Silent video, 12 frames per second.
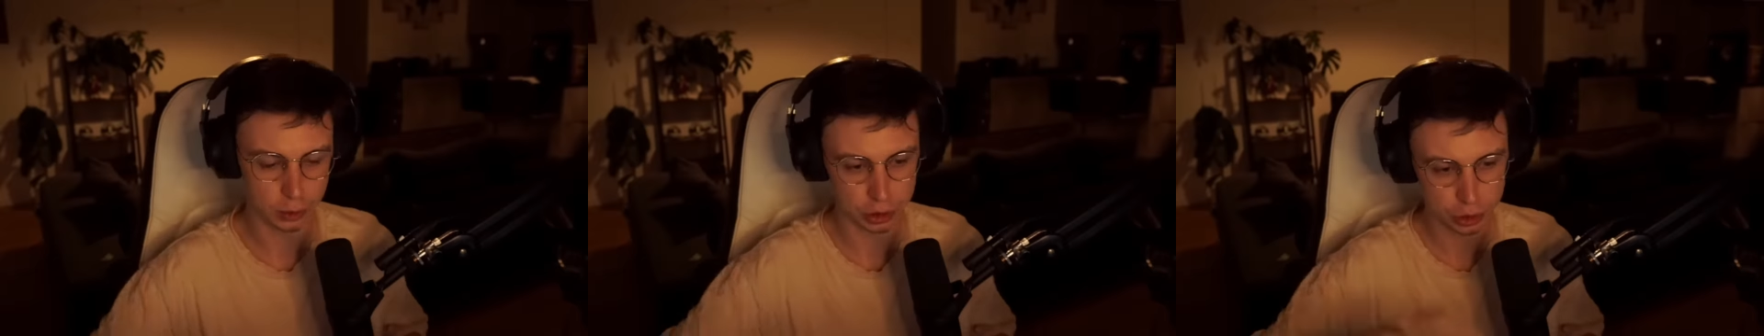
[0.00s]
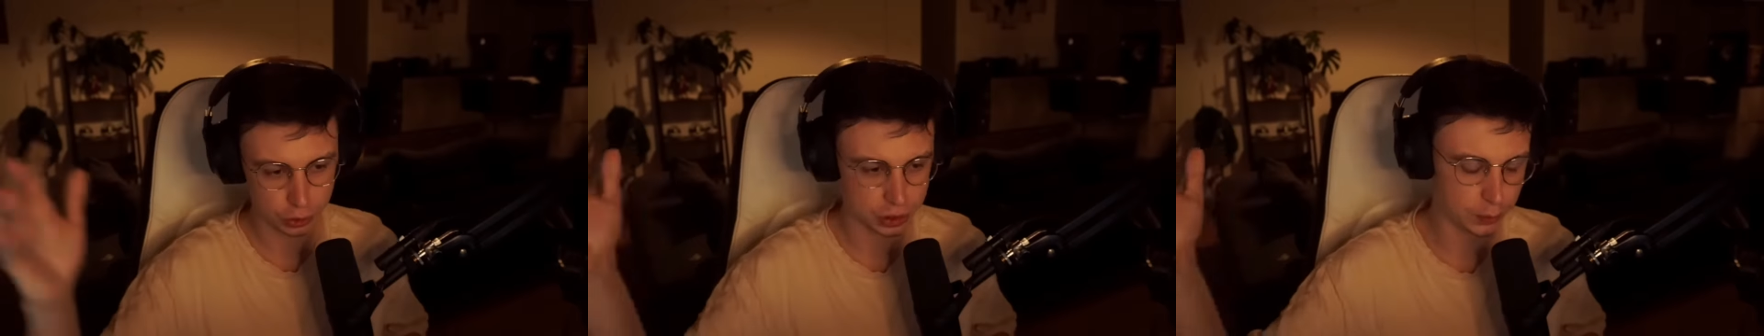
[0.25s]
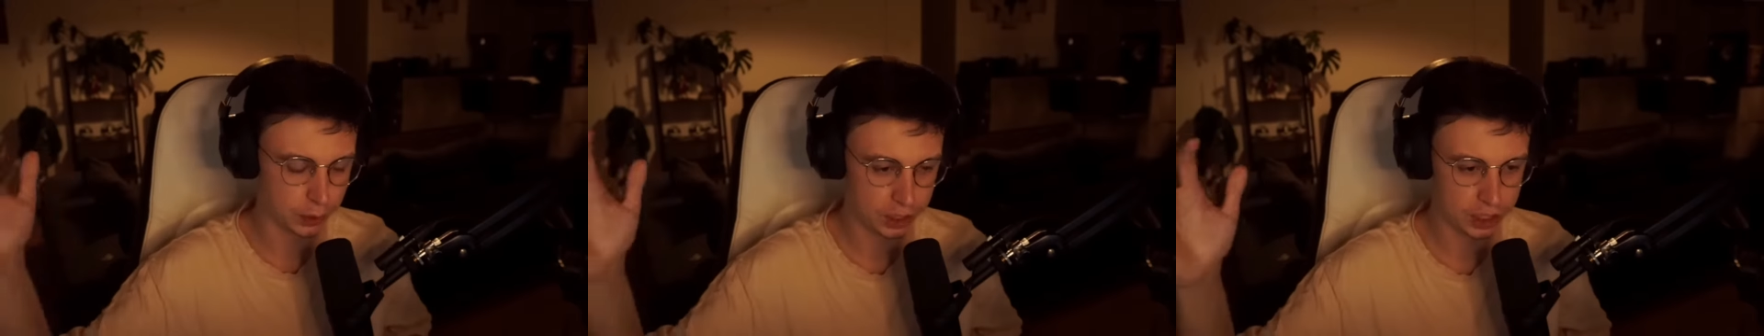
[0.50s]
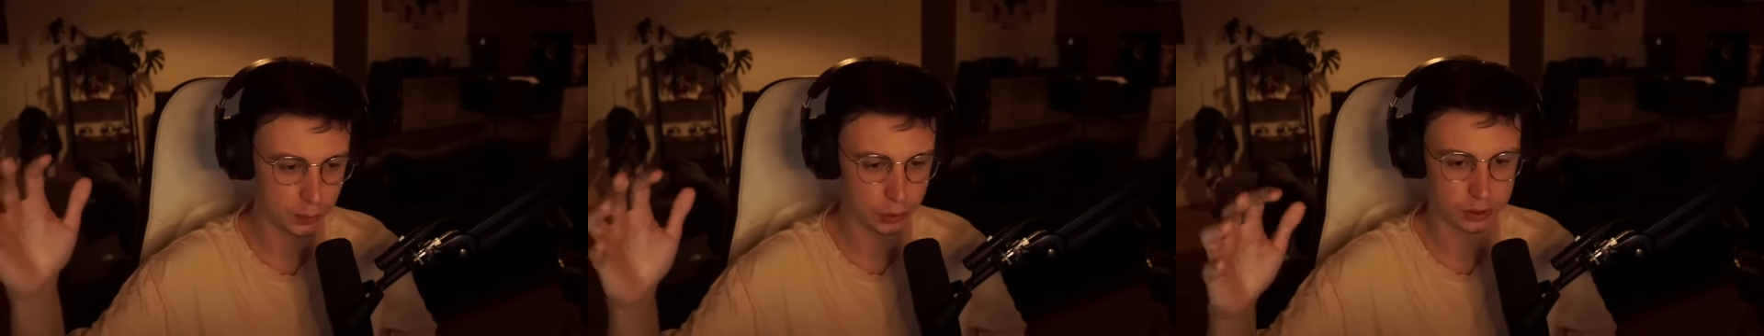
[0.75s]
you know, Shoxx has been
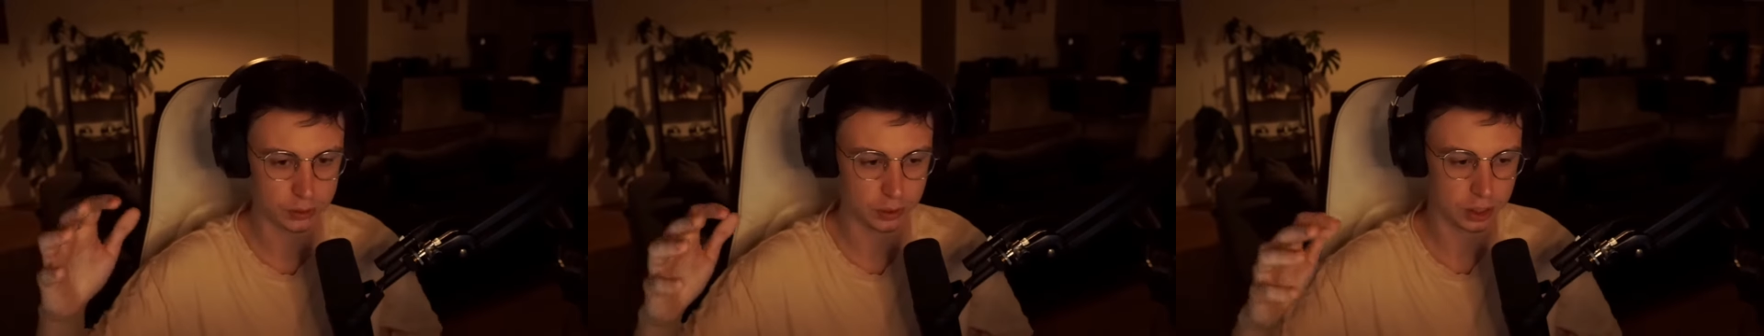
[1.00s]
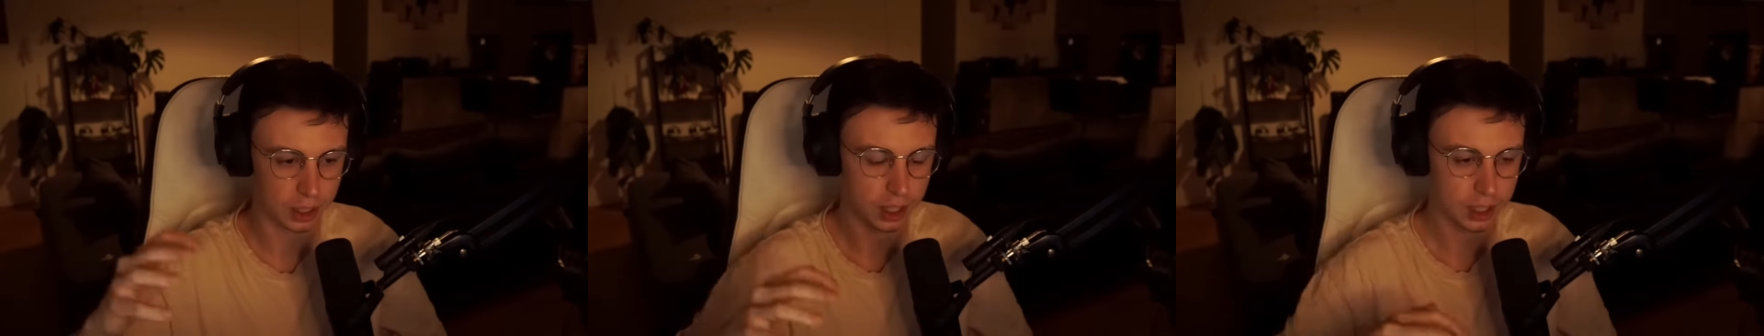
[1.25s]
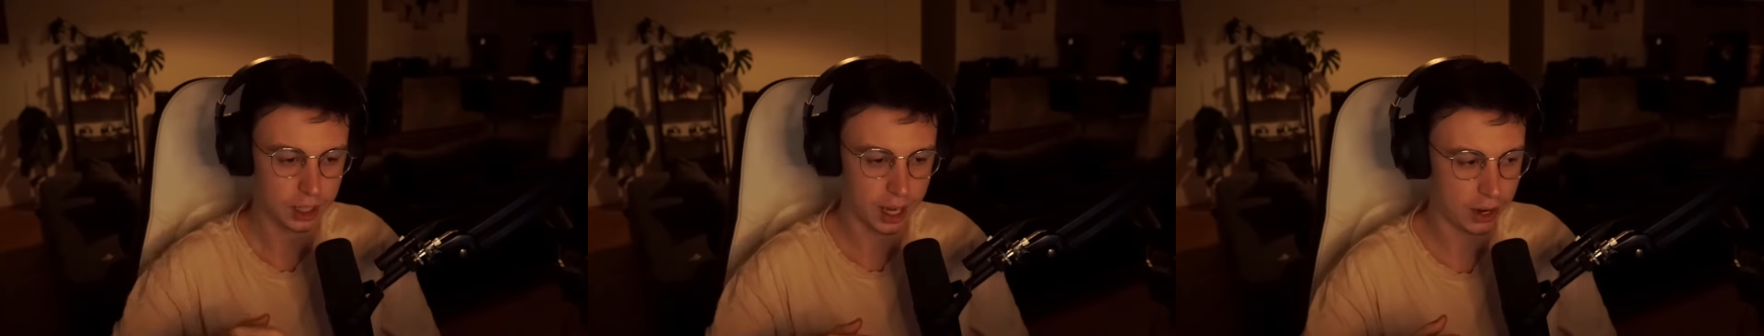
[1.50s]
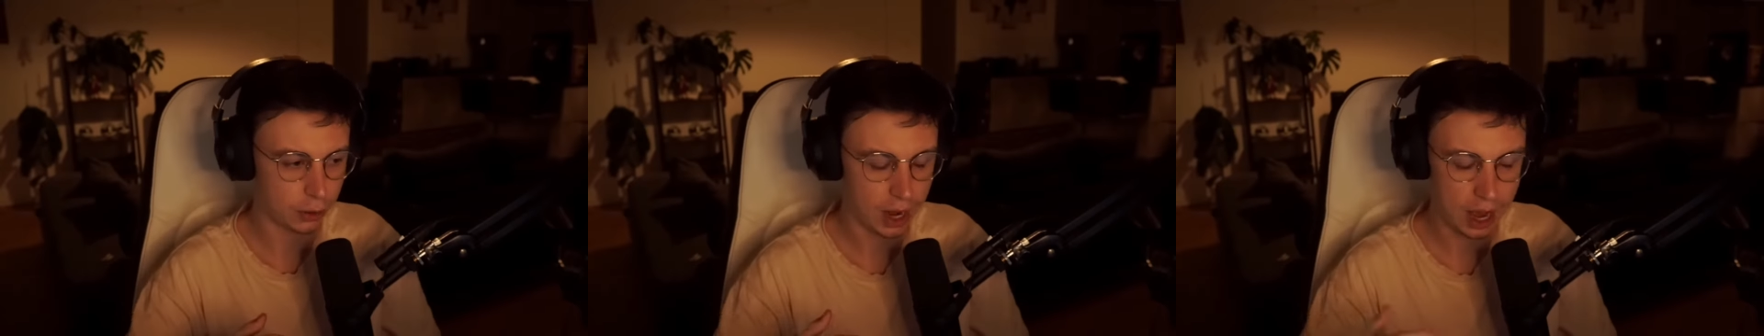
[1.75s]
in esports for
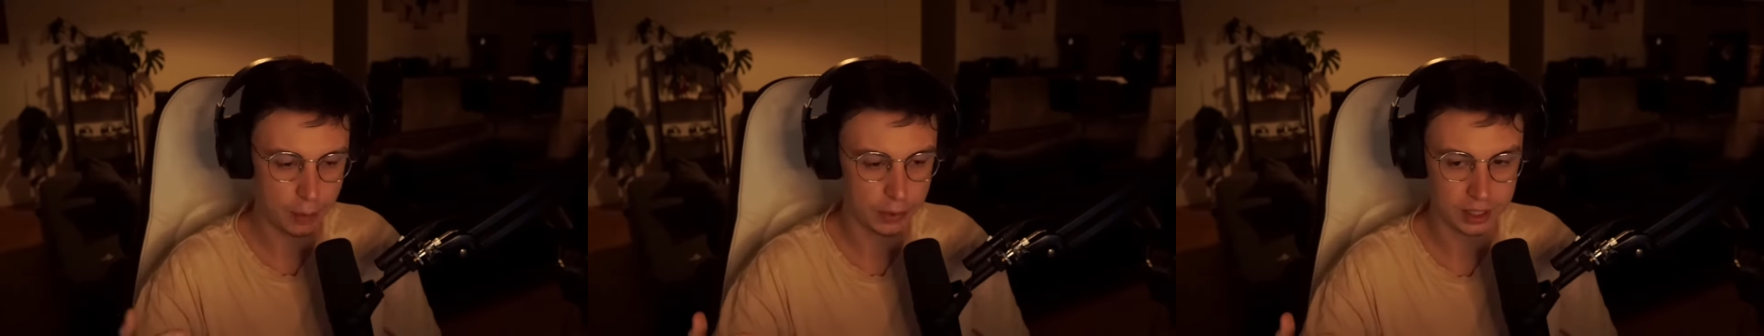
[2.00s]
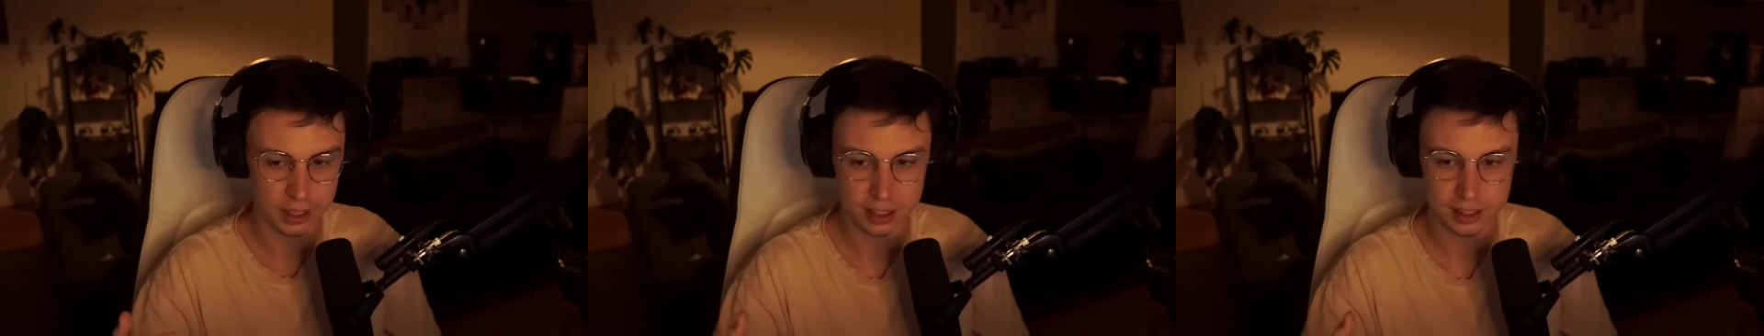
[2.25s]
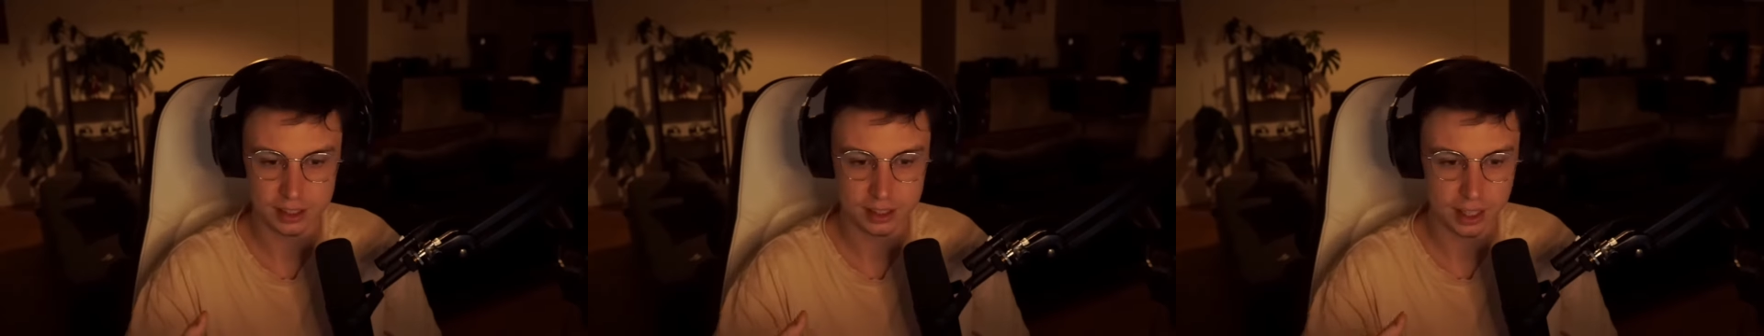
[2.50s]
I don't know how many years.